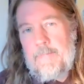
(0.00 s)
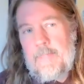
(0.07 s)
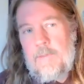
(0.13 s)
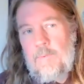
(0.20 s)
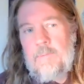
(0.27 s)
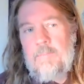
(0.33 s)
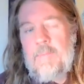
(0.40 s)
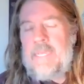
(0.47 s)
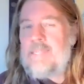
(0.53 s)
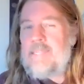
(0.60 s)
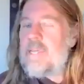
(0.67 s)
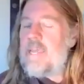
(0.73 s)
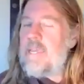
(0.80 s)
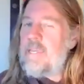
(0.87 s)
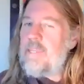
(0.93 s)
We
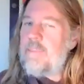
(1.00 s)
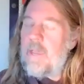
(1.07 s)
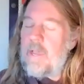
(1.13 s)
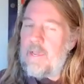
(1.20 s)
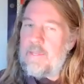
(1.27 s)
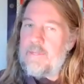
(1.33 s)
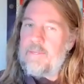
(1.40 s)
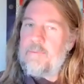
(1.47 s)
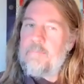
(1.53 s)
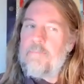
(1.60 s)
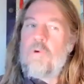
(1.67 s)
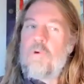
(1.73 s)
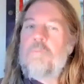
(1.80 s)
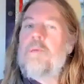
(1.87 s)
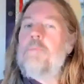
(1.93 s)
maintain that
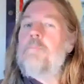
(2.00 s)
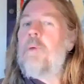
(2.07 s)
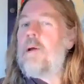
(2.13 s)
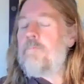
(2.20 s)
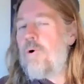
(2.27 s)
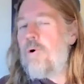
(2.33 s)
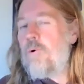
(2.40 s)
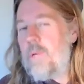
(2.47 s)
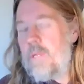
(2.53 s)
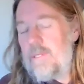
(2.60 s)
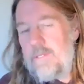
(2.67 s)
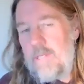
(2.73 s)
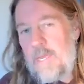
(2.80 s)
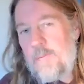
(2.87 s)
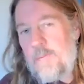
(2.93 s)
moment by
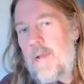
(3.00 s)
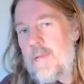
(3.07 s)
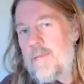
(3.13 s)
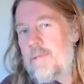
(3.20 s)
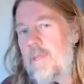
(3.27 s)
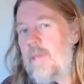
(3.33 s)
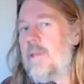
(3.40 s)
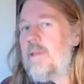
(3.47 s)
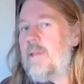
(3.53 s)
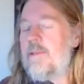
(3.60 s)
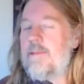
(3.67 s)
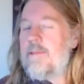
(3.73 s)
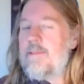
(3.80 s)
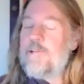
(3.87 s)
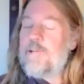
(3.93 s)
moment, day by
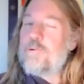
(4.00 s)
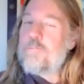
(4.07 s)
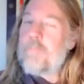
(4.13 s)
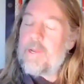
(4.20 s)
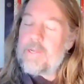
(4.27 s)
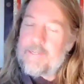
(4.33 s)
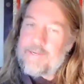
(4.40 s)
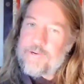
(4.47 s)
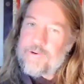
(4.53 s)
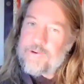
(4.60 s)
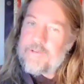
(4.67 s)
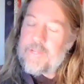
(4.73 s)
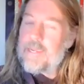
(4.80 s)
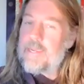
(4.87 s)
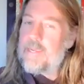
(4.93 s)
day, year by year,
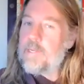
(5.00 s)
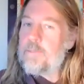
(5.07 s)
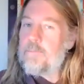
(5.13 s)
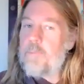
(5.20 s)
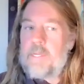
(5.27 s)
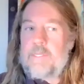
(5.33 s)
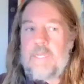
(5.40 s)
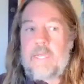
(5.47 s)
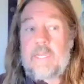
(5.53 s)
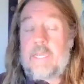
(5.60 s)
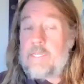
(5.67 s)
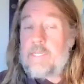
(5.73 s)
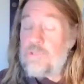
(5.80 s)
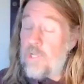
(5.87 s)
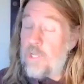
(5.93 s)
decade by
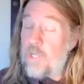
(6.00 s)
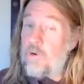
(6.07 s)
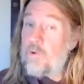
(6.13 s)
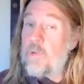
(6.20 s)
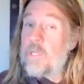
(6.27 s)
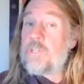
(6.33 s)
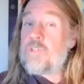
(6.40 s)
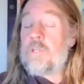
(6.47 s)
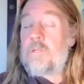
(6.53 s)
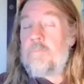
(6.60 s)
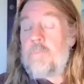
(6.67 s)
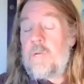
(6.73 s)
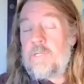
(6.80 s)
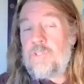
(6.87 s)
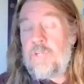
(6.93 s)
decade, generation
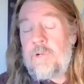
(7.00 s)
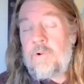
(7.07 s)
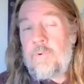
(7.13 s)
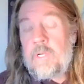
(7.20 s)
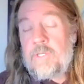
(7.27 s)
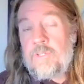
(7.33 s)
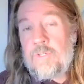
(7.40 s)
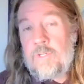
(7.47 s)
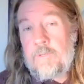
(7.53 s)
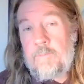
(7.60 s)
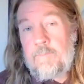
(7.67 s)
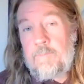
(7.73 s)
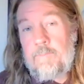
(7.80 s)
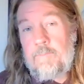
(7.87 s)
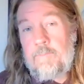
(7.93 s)
by generation.
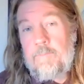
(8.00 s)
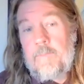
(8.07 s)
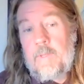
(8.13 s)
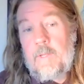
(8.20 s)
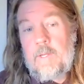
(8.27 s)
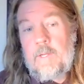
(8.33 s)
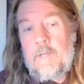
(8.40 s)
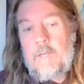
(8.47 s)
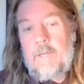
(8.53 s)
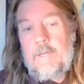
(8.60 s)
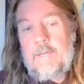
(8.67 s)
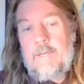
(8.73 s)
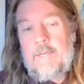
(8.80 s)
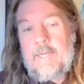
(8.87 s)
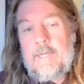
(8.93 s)

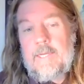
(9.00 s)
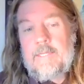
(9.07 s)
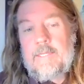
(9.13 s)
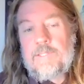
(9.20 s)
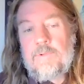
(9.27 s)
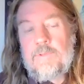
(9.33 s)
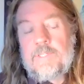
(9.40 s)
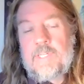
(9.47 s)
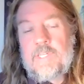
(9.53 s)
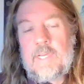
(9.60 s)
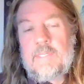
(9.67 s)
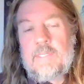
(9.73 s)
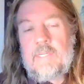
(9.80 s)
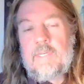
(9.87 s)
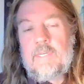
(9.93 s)
And so this
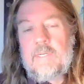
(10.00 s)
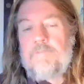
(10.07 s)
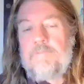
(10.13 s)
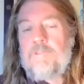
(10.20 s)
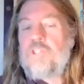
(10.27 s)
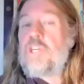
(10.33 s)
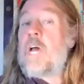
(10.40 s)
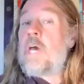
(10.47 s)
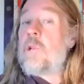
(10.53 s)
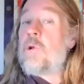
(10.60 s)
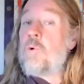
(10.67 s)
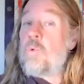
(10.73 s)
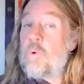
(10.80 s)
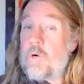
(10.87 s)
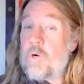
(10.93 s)
idea of
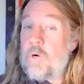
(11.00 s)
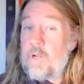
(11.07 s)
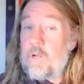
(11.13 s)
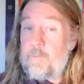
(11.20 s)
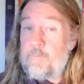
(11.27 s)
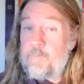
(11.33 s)
shadow work,